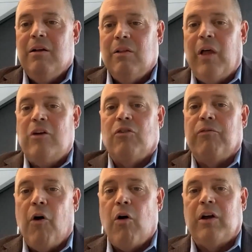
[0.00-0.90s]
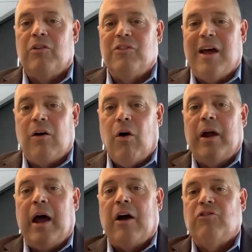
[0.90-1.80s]
laser focus and that call
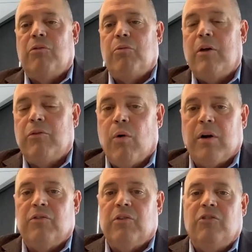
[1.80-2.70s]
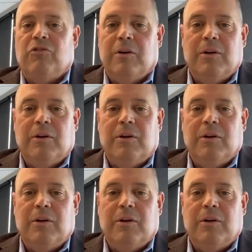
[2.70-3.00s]
to action throughout the organization.